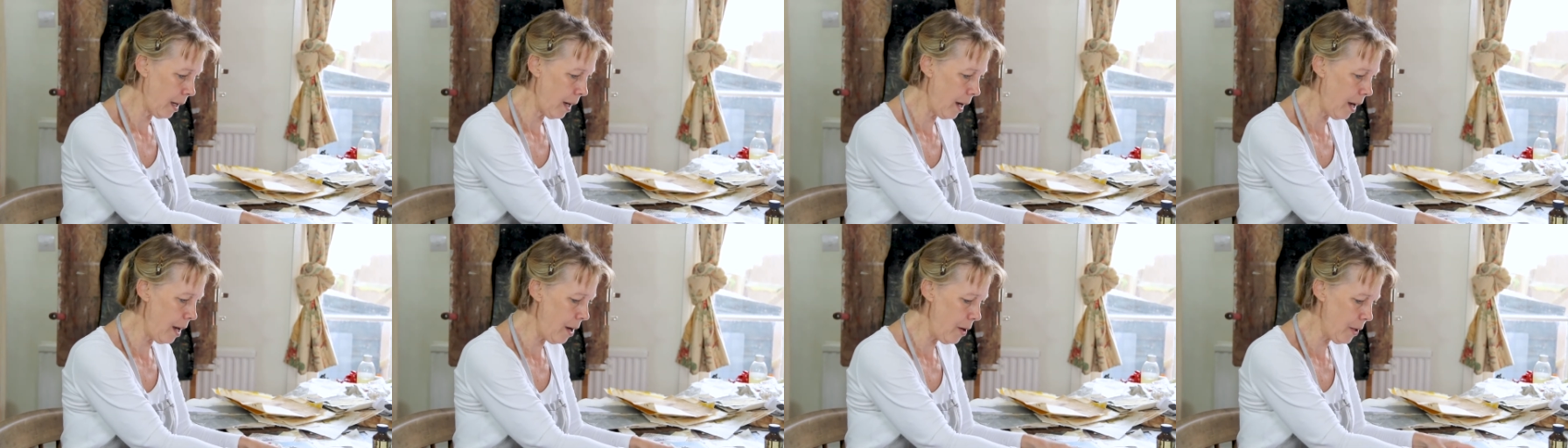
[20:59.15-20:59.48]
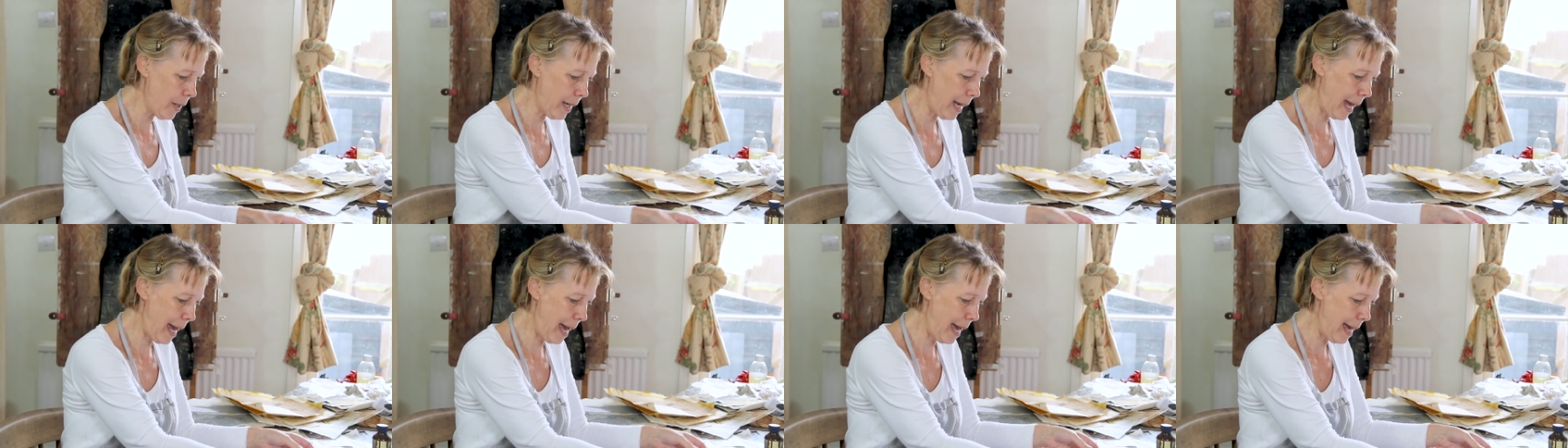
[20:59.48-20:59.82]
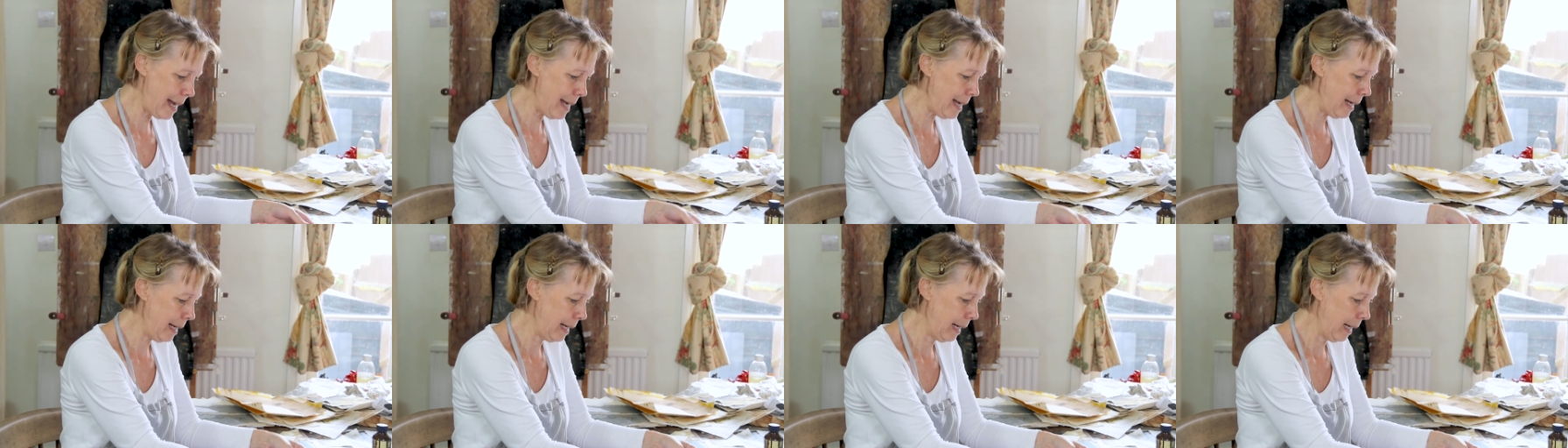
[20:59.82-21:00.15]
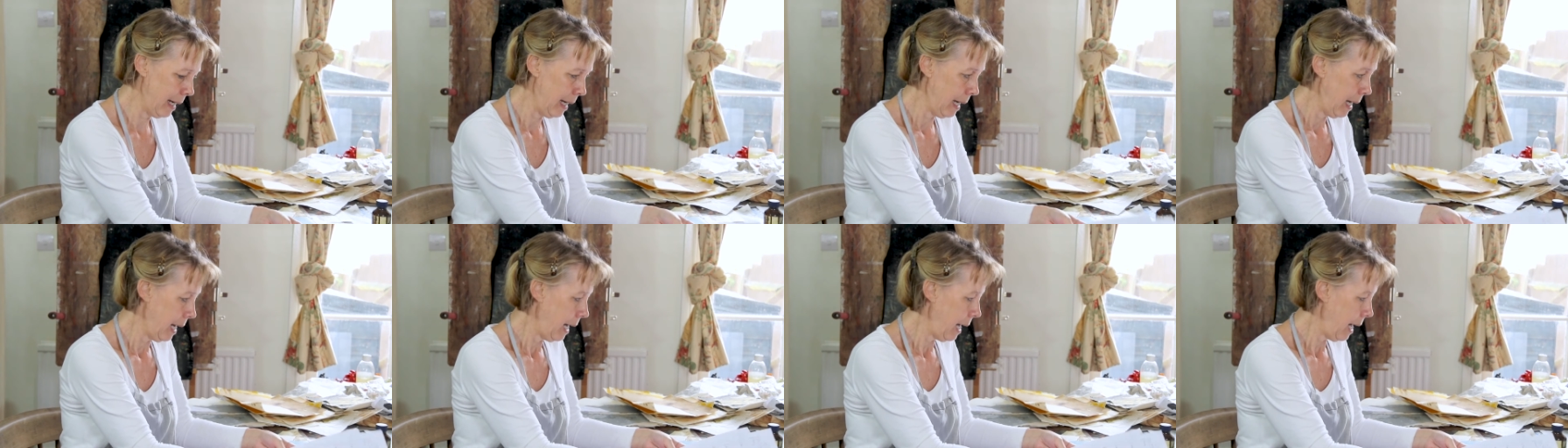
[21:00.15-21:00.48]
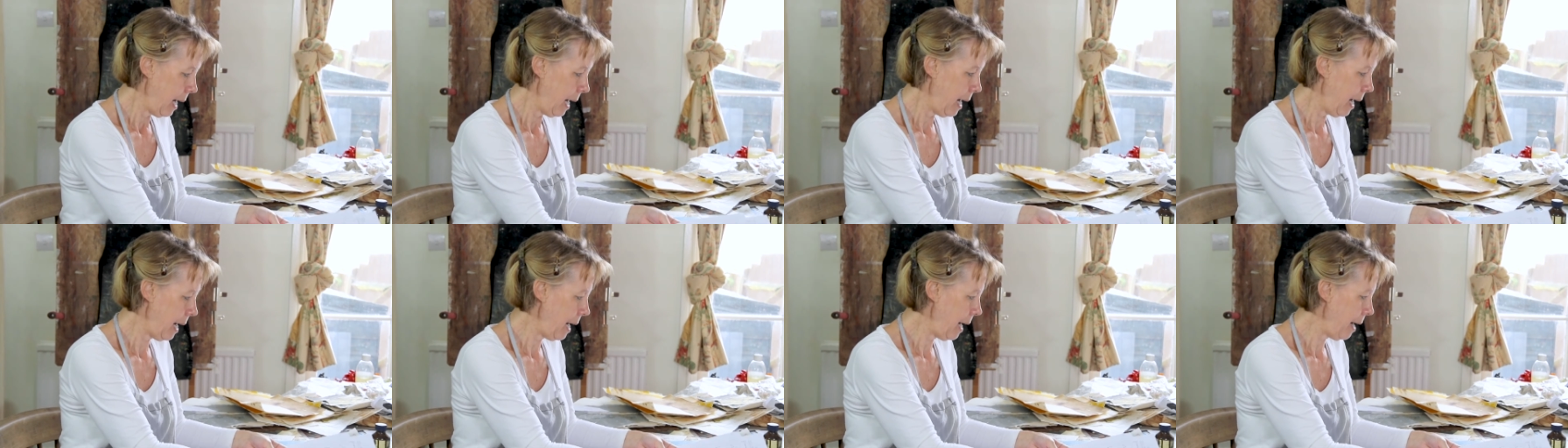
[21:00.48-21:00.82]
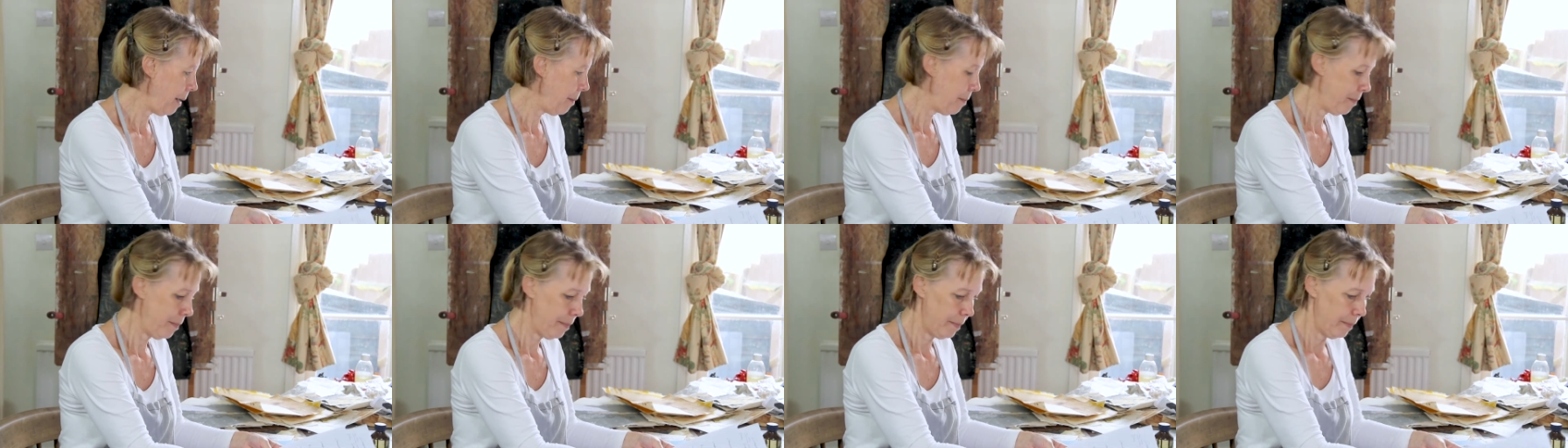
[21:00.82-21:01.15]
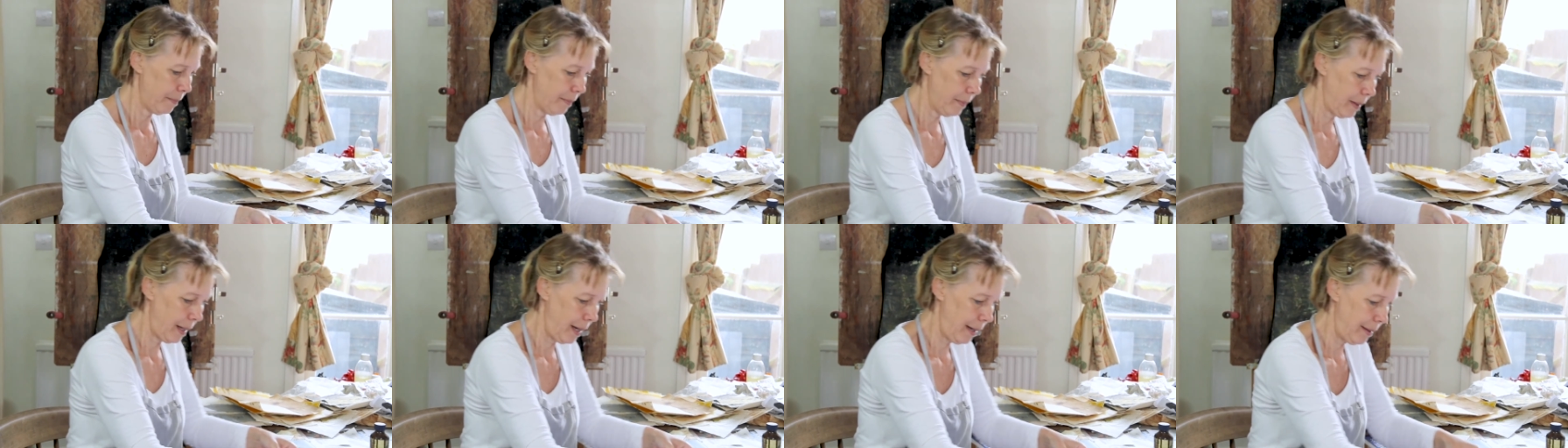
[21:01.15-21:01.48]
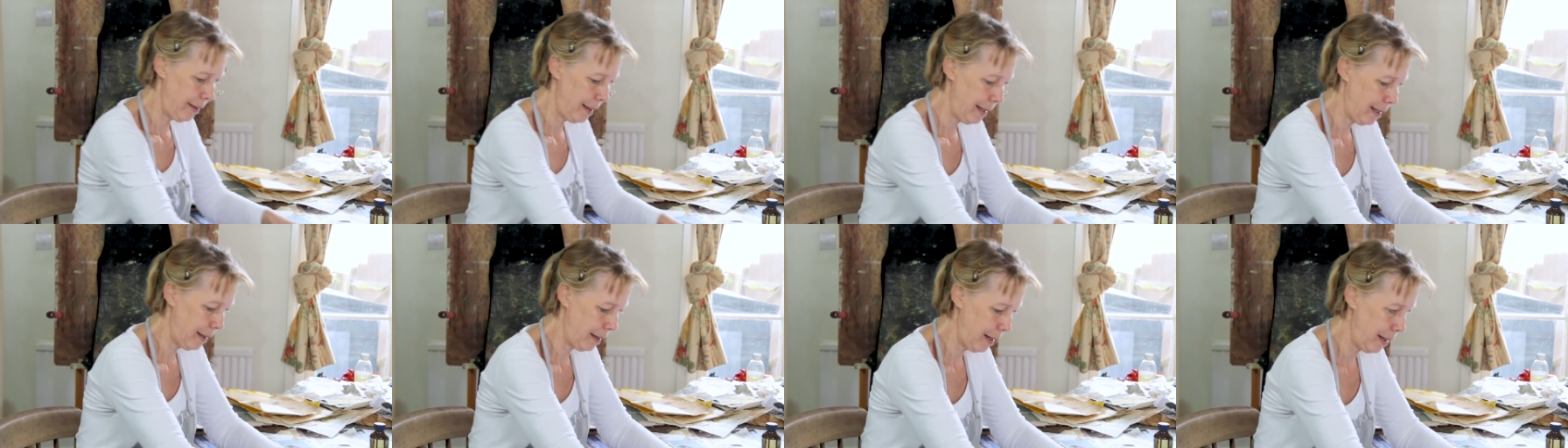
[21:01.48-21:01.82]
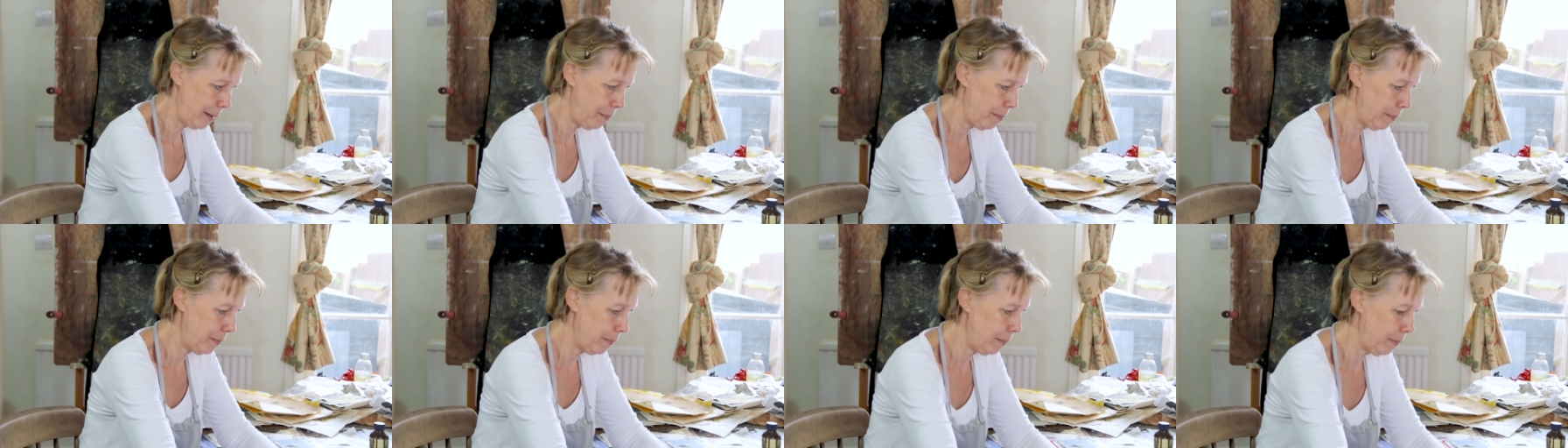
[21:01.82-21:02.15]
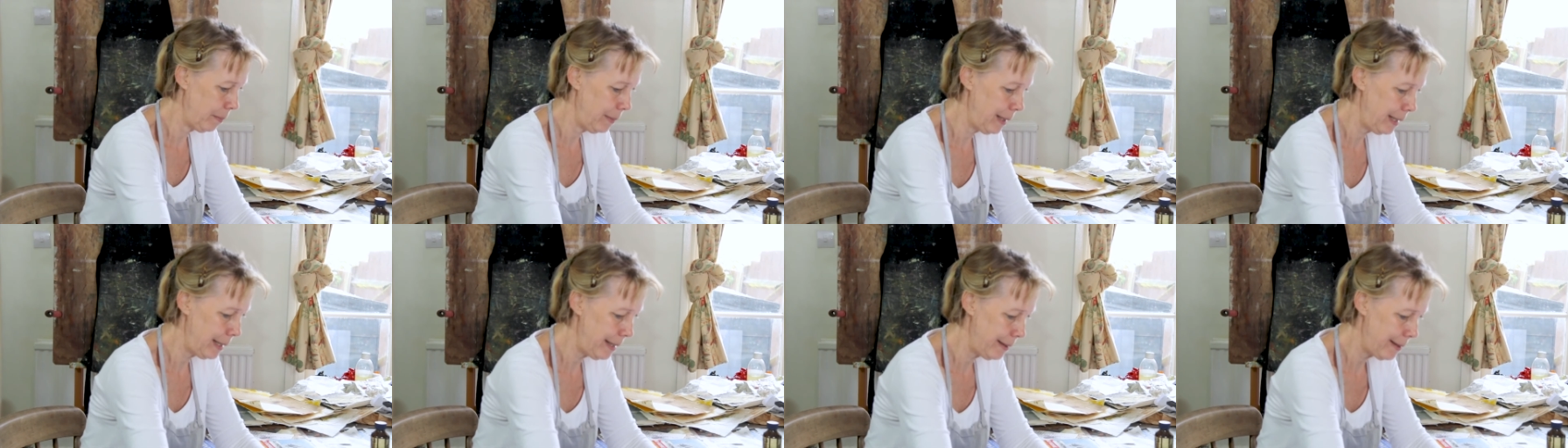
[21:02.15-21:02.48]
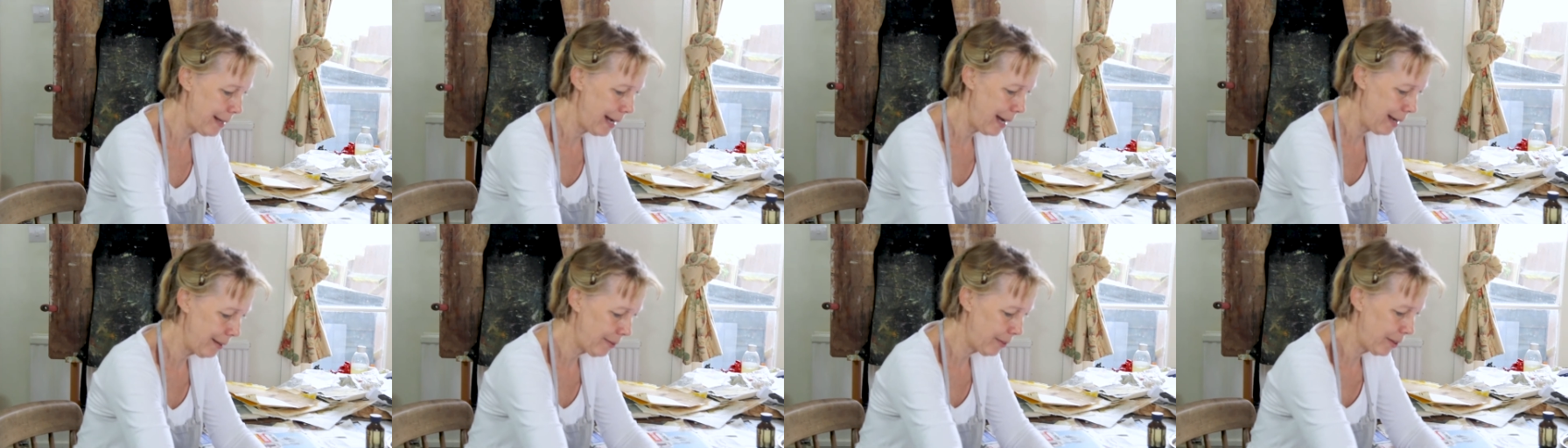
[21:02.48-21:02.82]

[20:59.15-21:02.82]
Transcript: Okay, I think I'm nearly there.